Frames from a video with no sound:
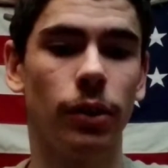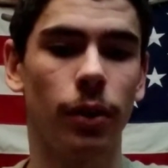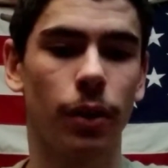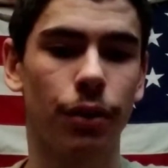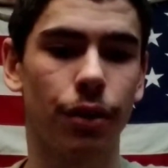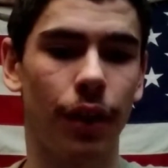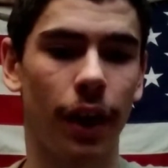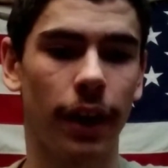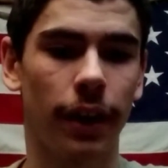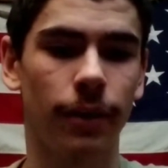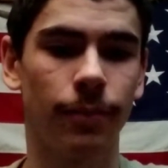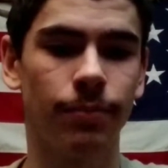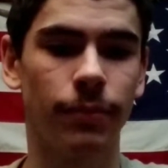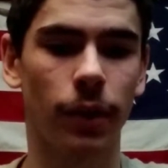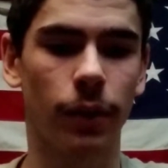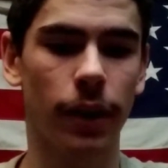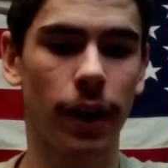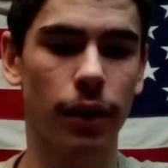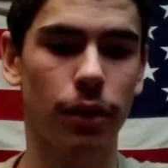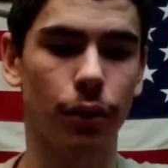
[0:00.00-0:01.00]
looks like.
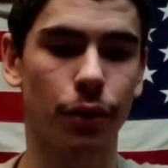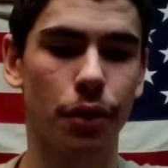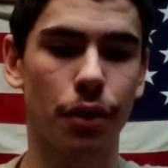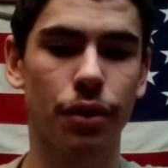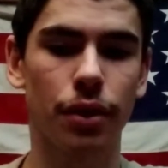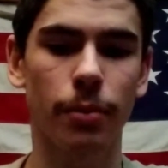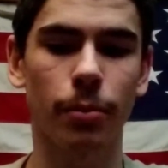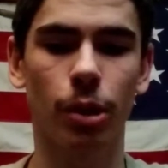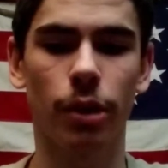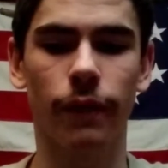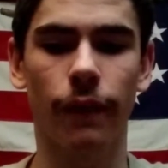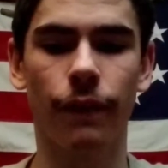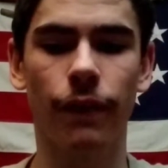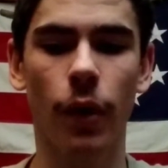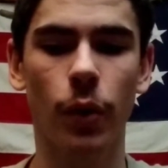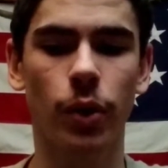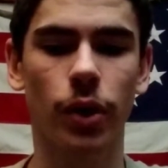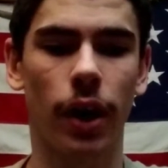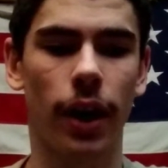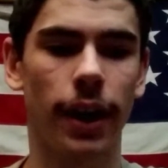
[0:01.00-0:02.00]
Okay, so it's a symbol of a
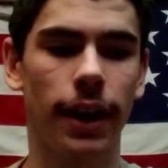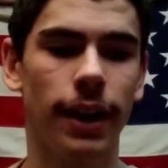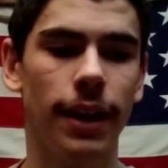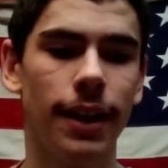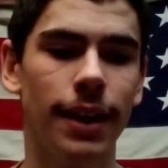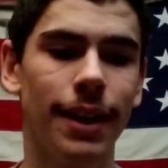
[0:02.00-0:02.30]
photon.